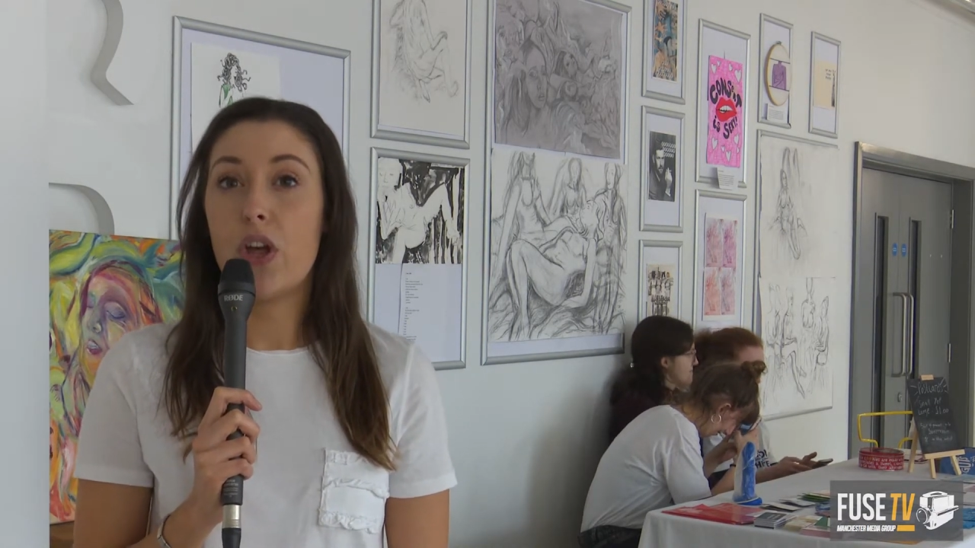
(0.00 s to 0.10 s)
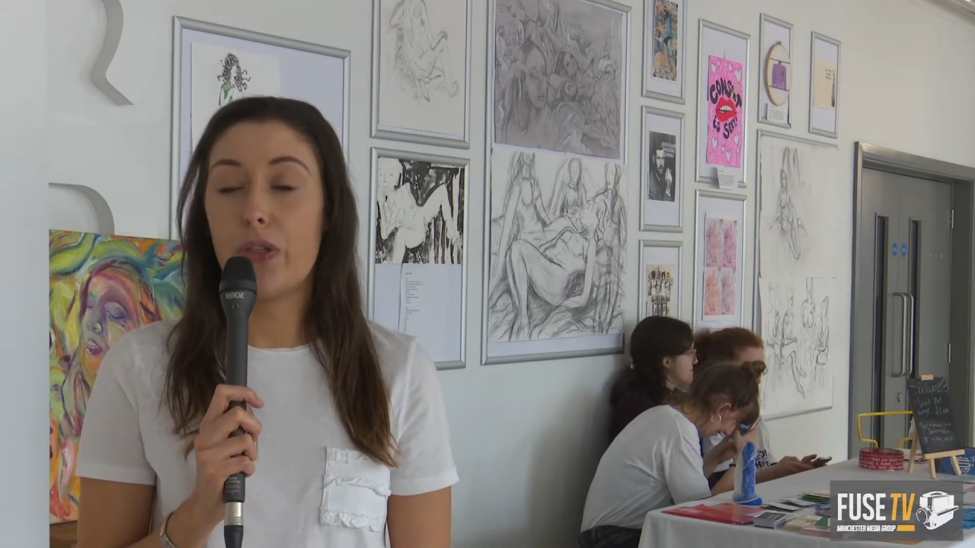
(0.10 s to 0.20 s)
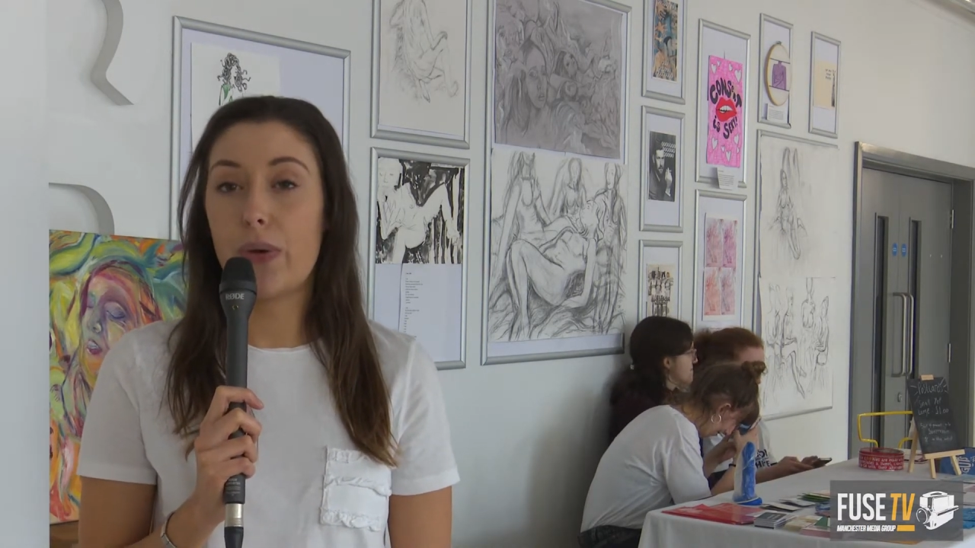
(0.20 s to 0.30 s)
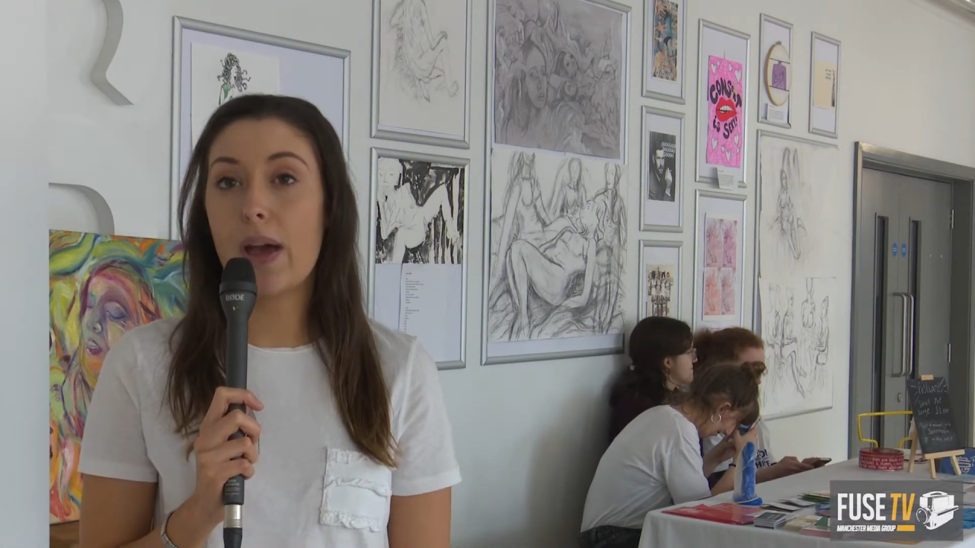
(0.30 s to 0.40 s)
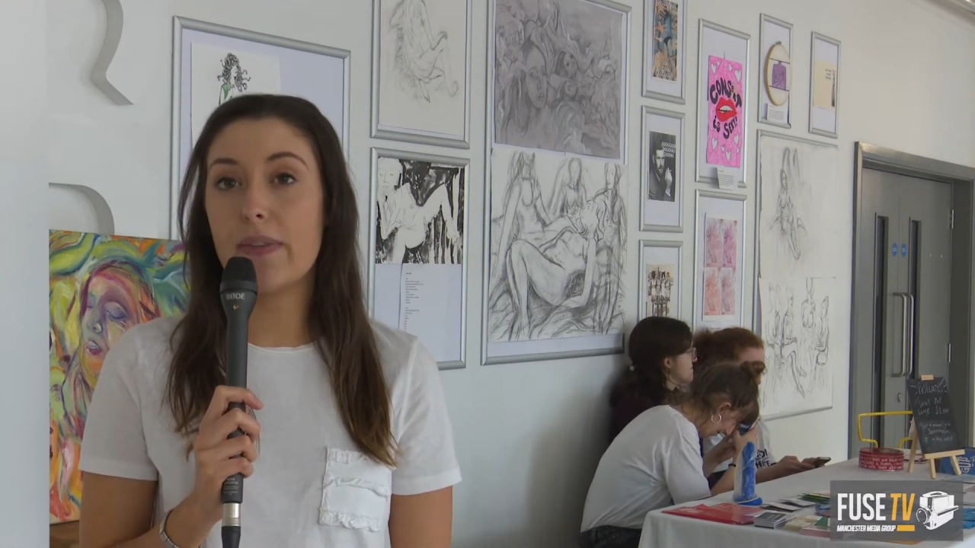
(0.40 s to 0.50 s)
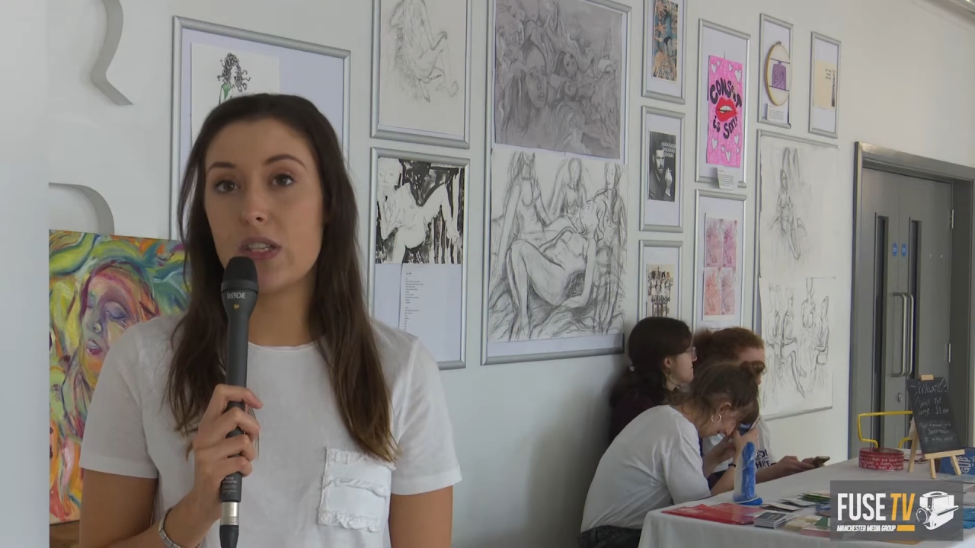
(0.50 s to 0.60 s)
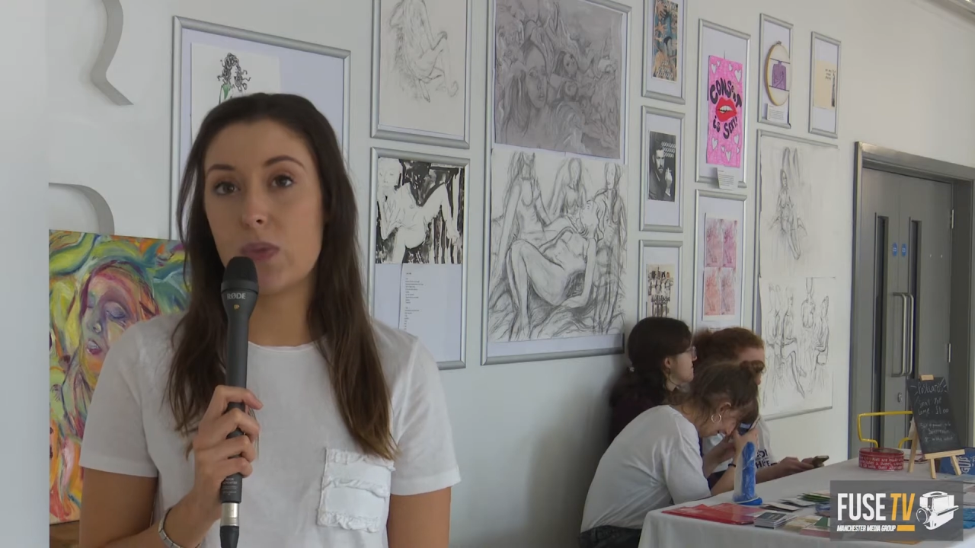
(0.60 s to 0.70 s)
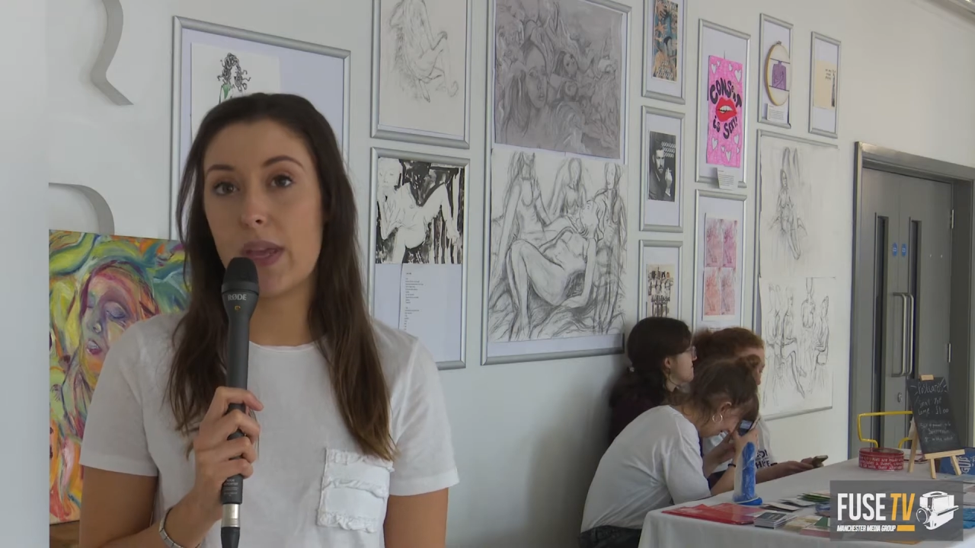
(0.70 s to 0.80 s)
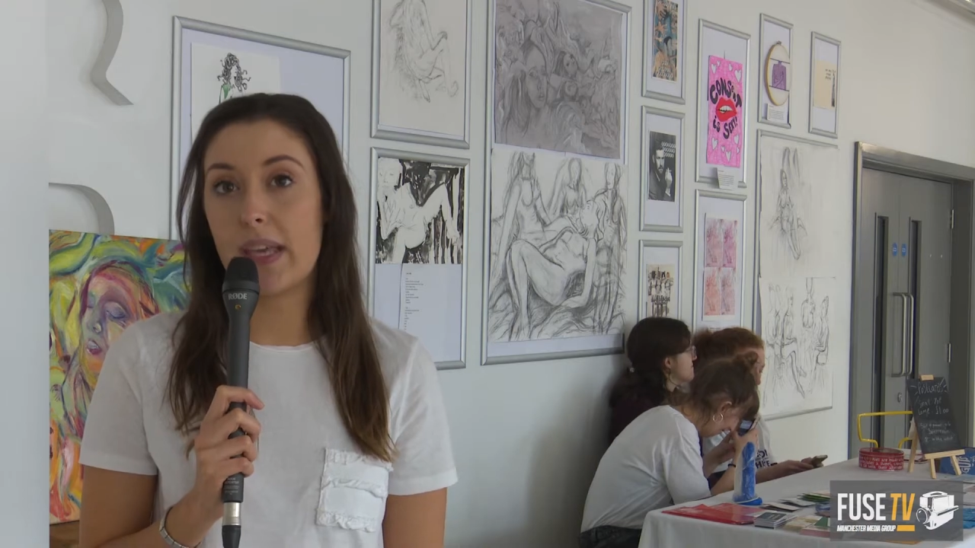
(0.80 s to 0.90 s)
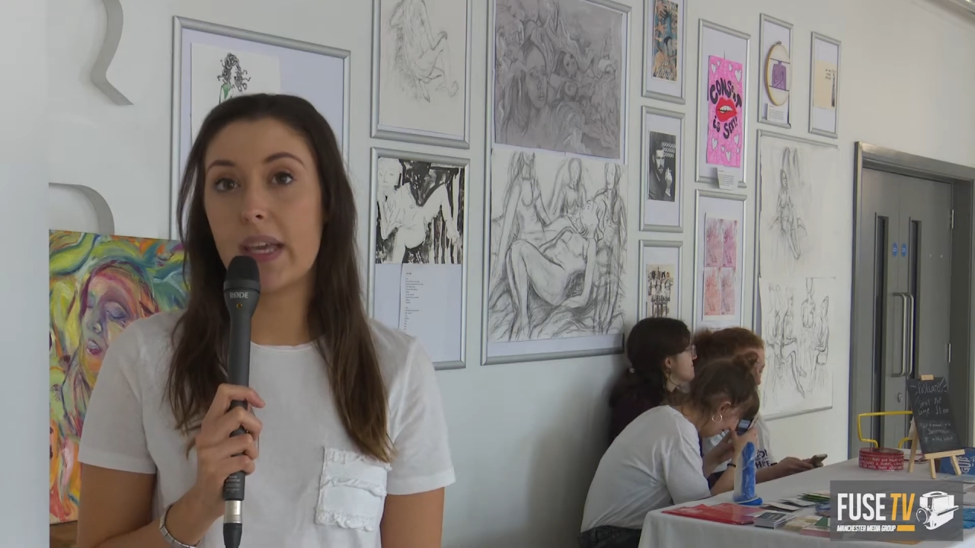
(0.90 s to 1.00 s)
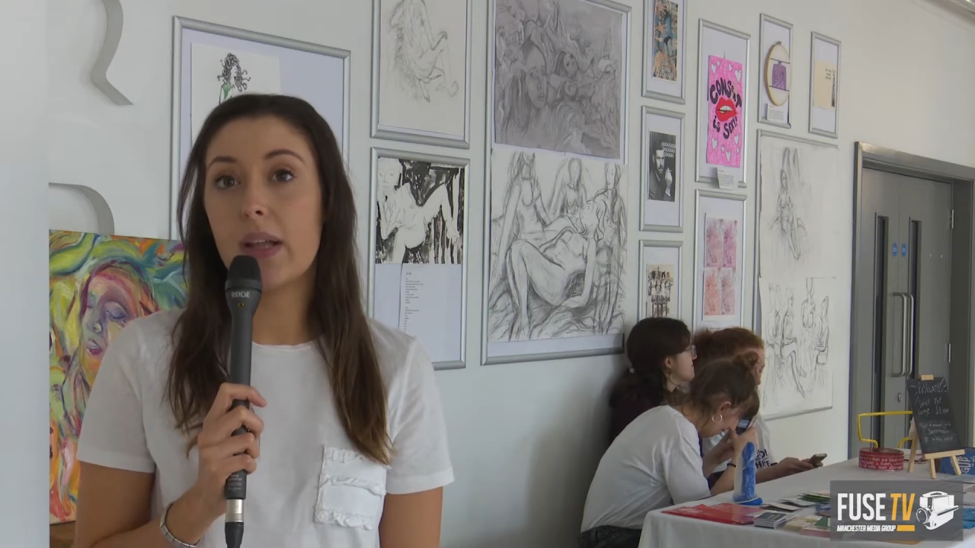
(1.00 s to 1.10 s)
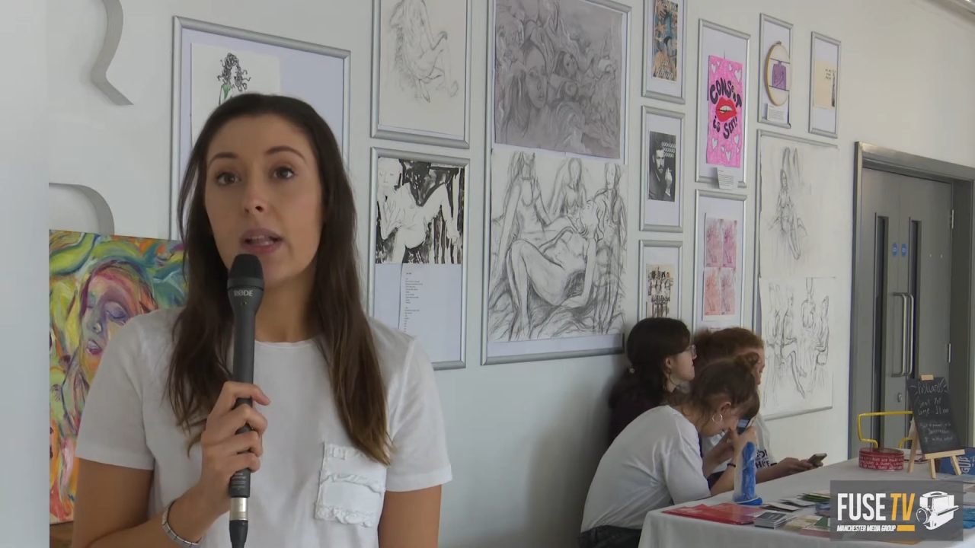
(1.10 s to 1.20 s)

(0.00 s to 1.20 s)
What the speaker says: throughout this week.